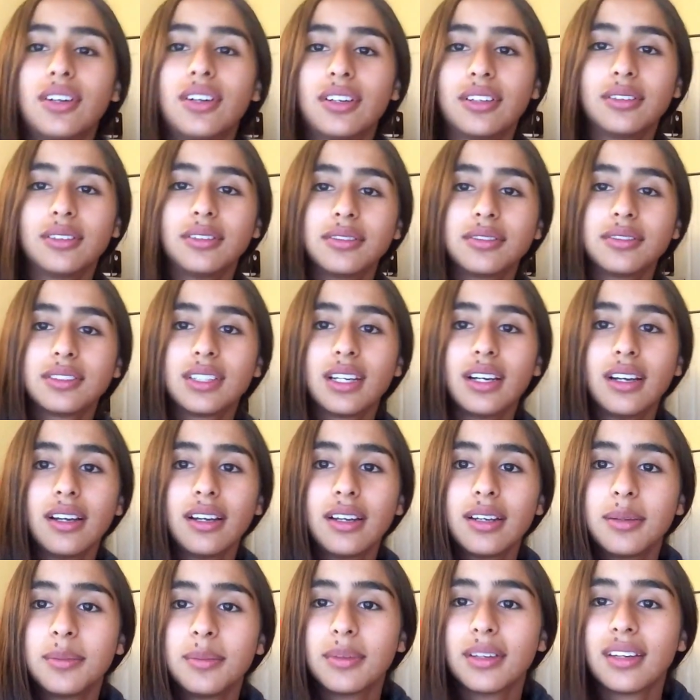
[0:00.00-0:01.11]
lot of
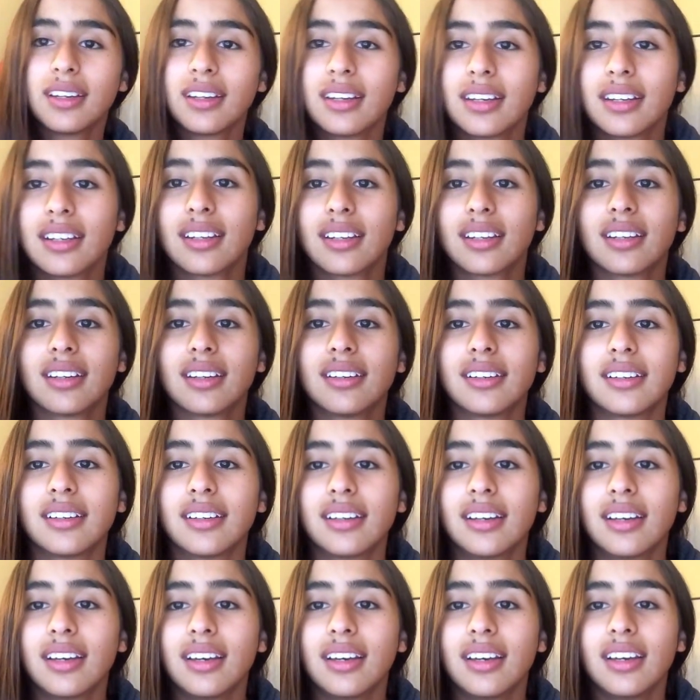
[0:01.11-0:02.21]
time, and
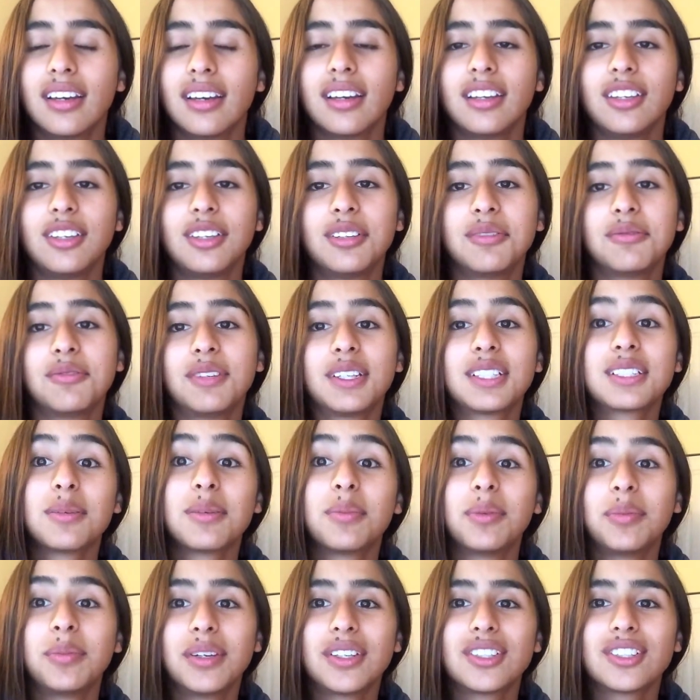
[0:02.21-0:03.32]
you can fix up a
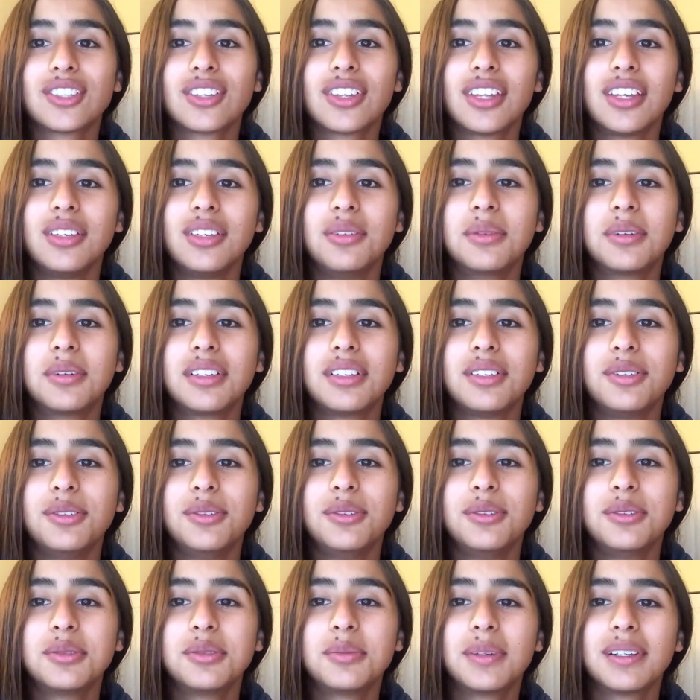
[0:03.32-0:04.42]
picture that you want to
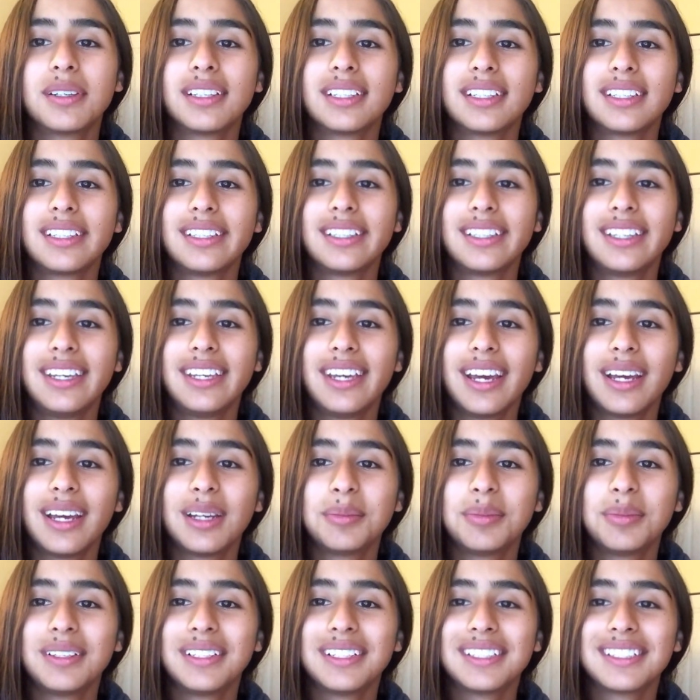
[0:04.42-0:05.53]
use but can't
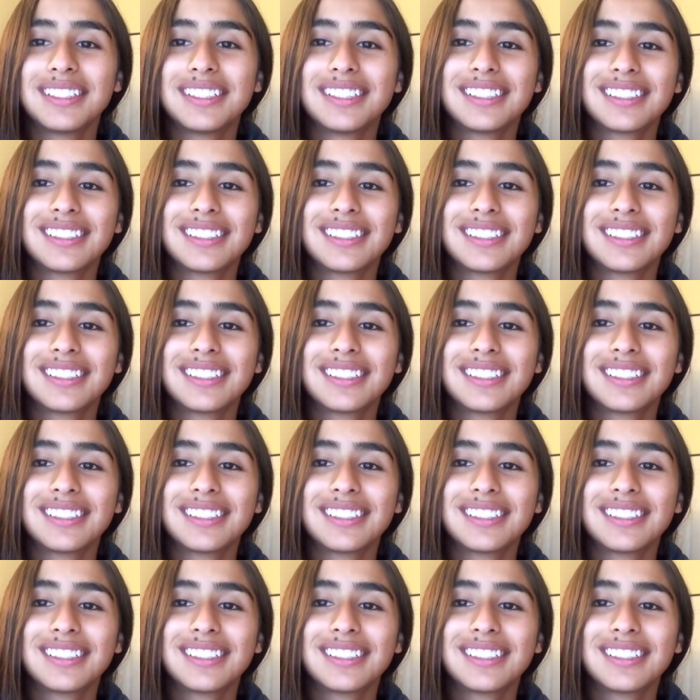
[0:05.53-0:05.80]
because